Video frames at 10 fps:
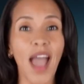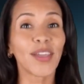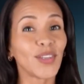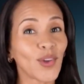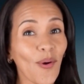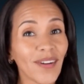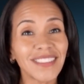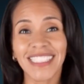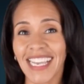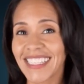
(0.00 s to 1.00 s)
Your
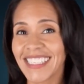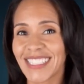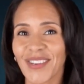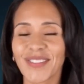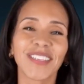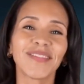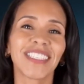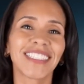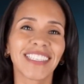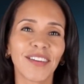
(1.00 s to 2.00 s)
daily dose of
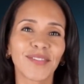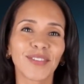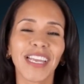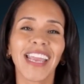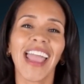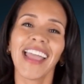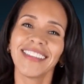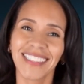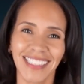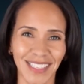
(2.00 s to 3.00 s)
discovery
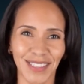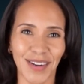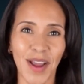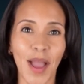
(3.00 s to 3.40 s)
ends here,